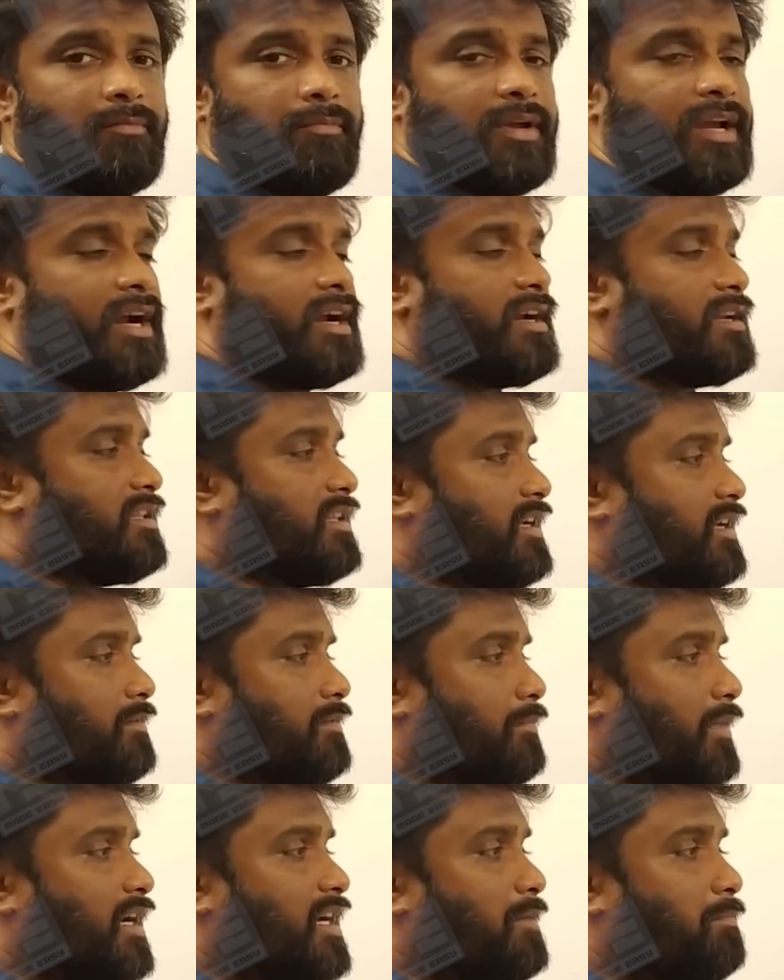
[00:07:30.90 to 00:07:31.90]
behind the
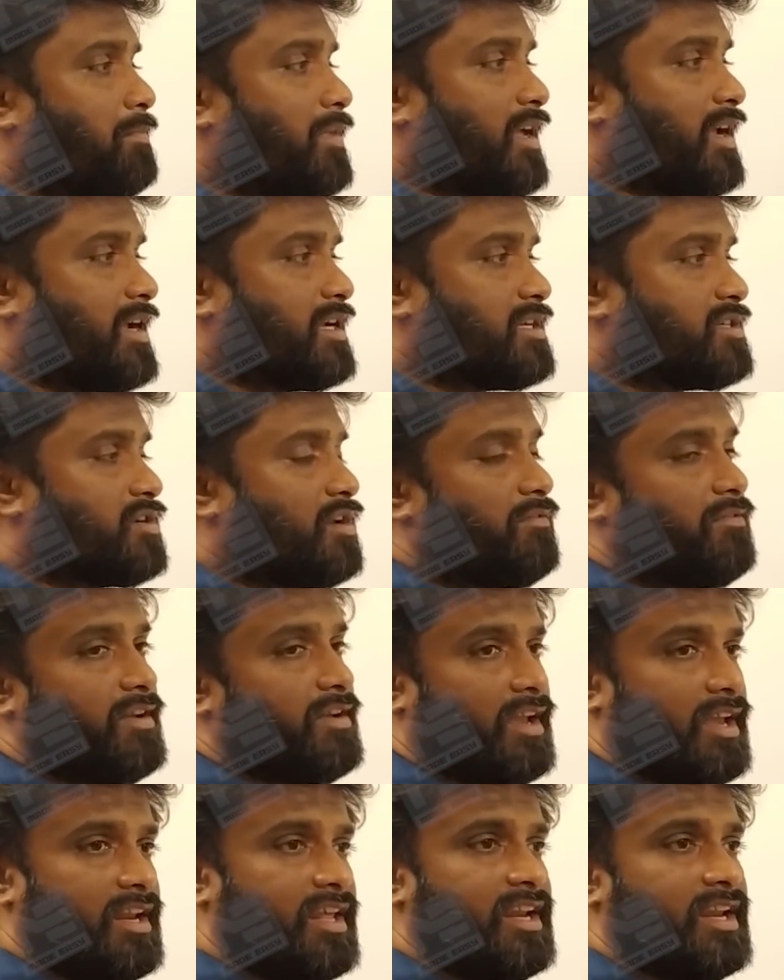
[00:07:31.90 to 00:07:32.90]
multiplication of
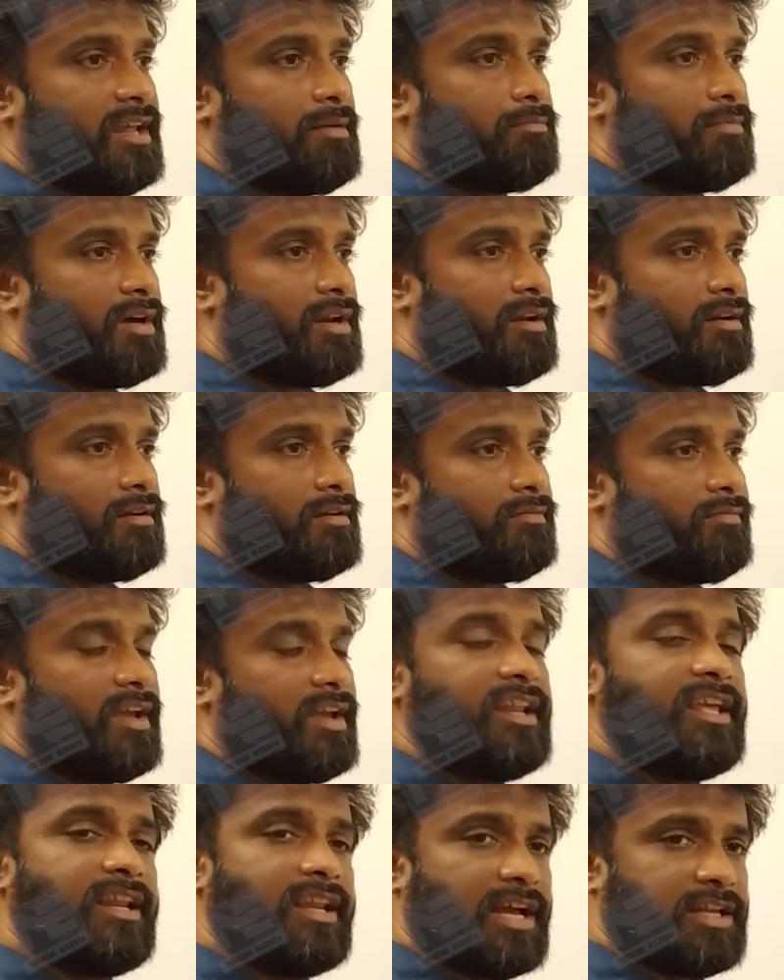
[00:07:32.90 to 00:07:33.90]
any number,
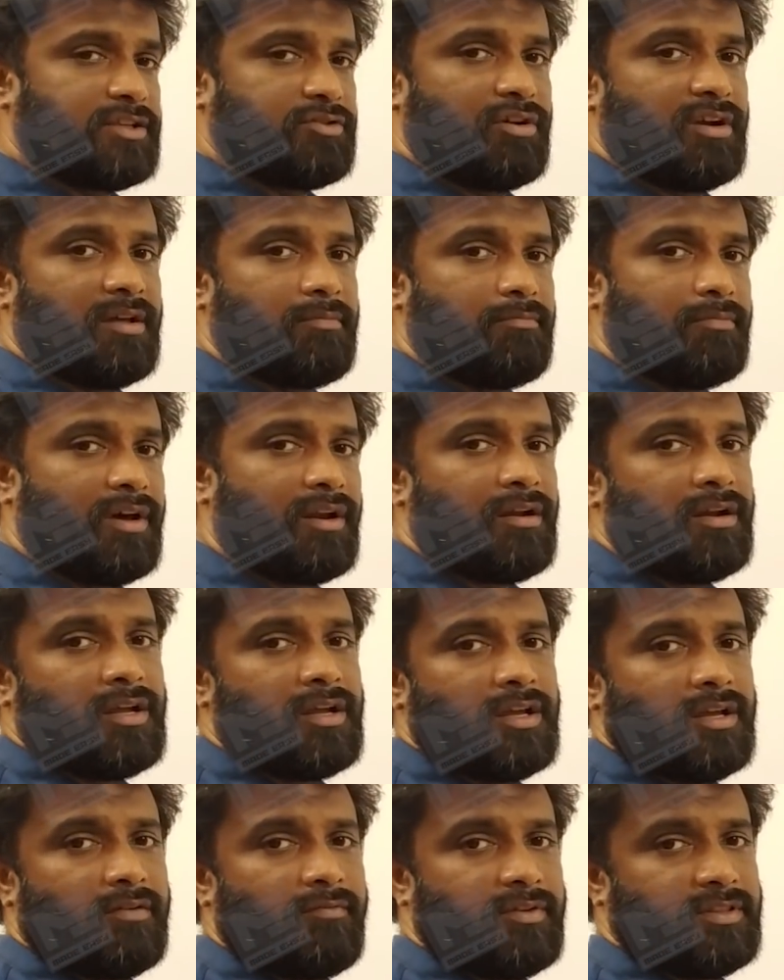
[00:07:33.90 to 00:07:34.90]
any natural number
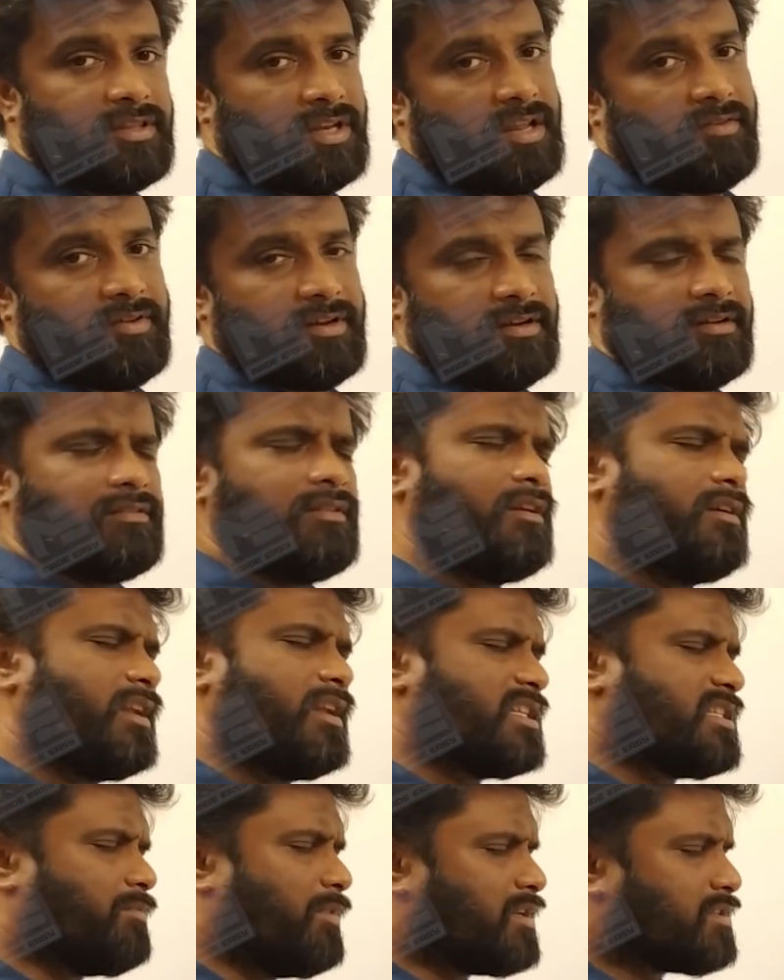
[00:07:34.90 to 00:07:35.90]
with 11. Then
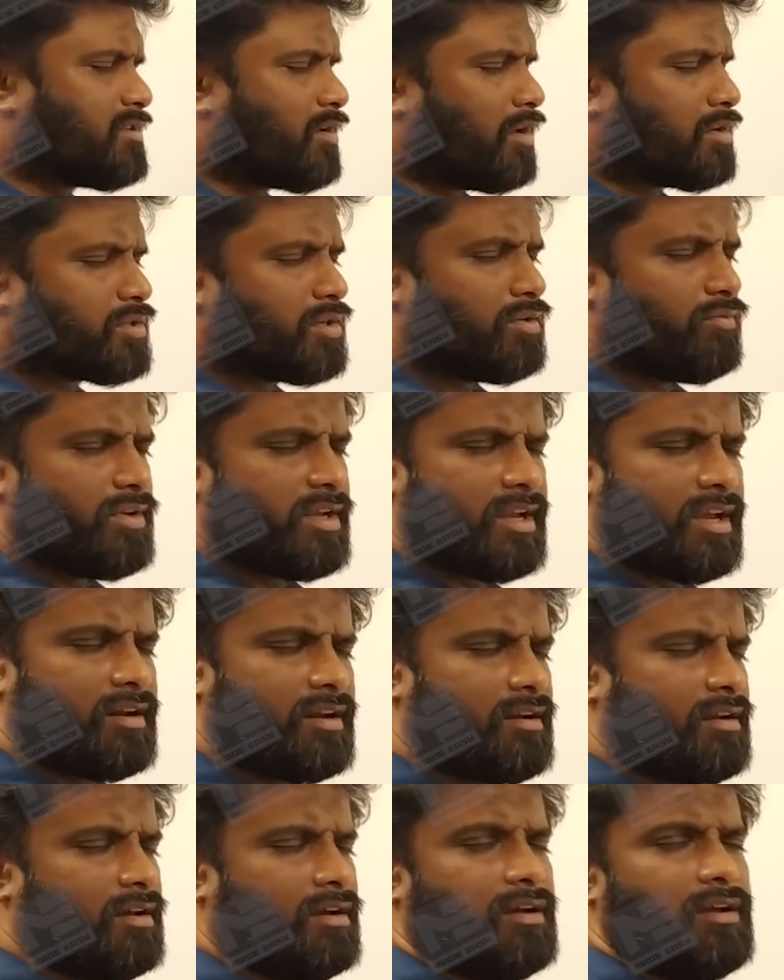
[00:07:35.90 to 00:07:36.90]
decimals also we
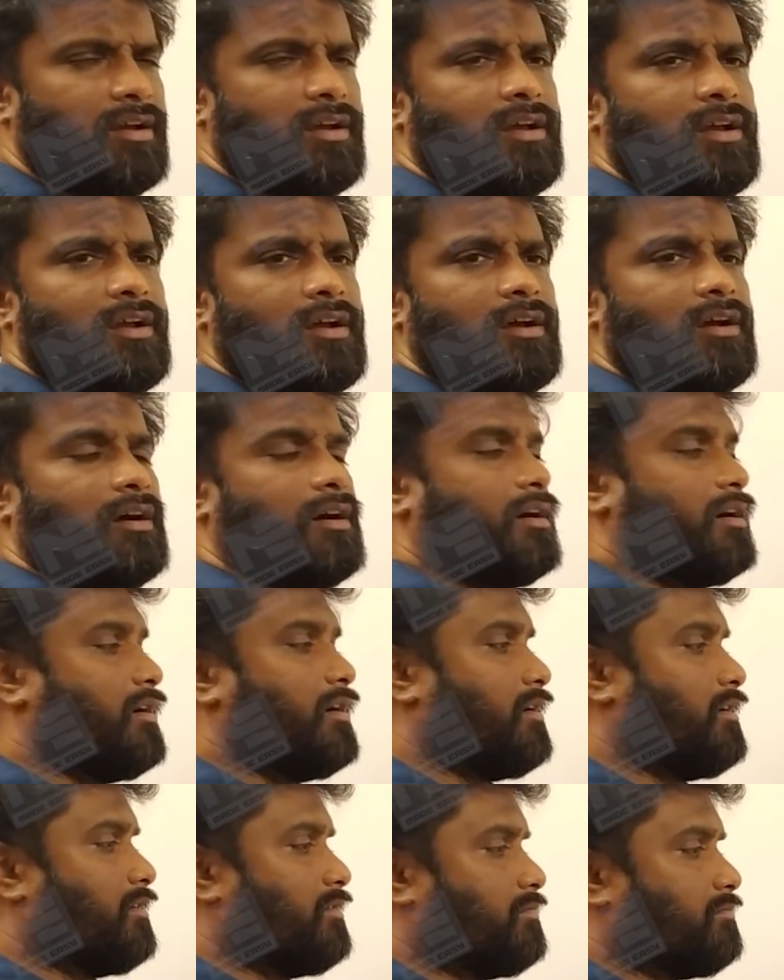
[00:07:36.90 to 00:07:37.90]
can uh,
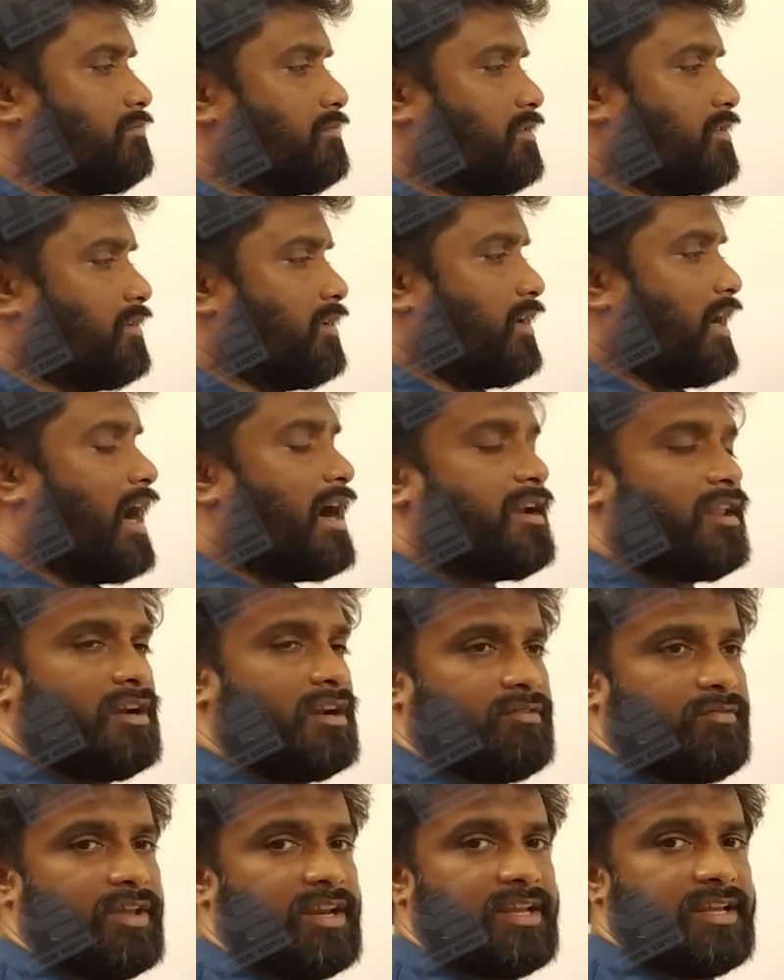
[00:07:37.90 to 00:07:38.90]
uh, handle
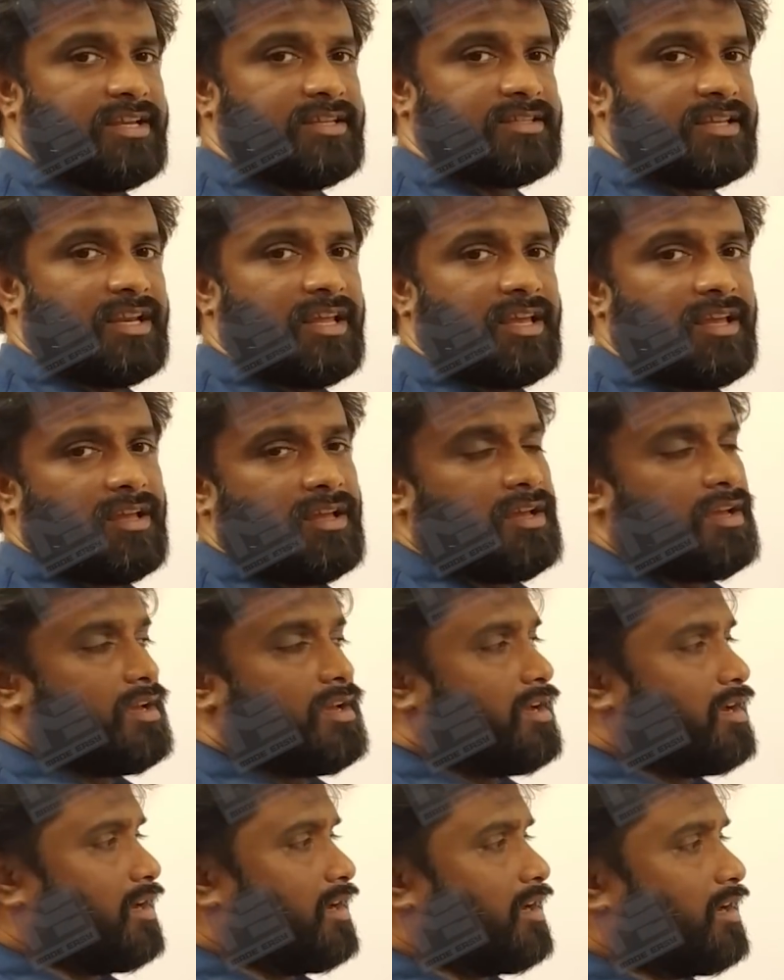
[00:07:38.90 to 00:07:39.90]
it very easily
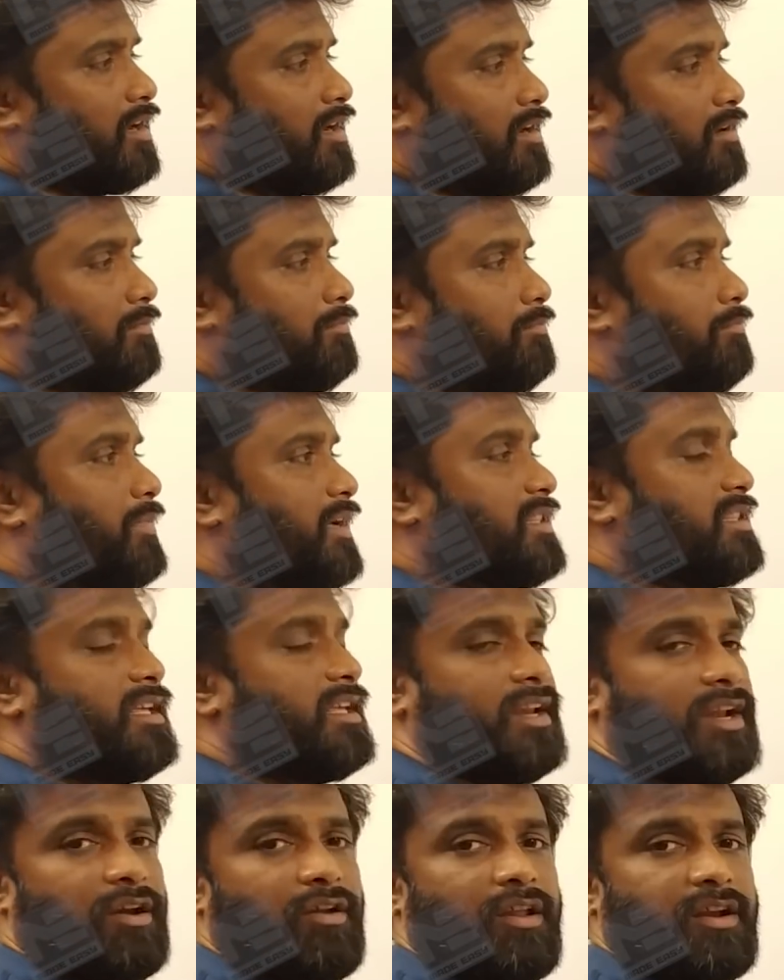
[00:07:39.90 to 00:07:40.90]
uh, by the
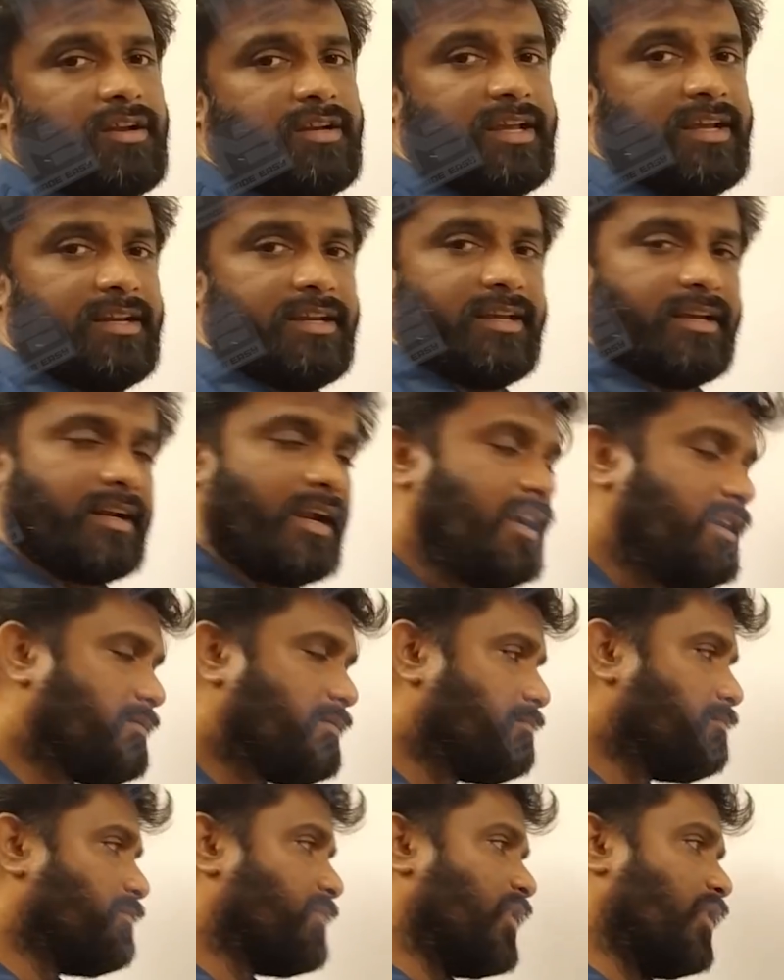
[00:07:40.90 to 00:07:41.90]
regular technique, right?
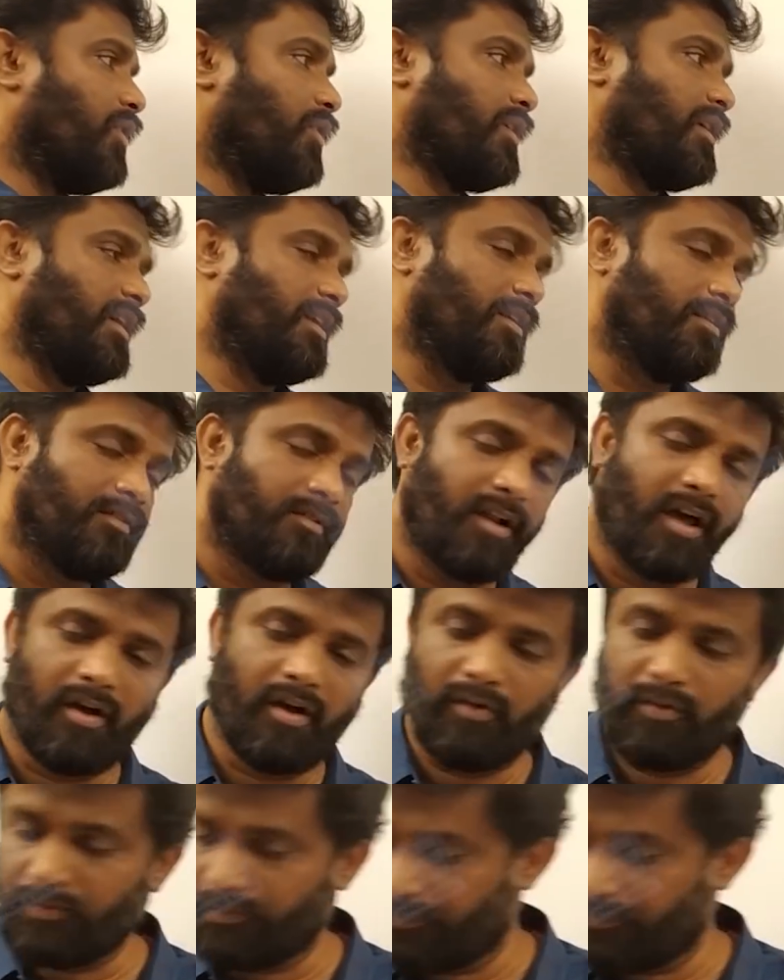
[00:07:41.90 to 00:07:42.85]
Okay. Now,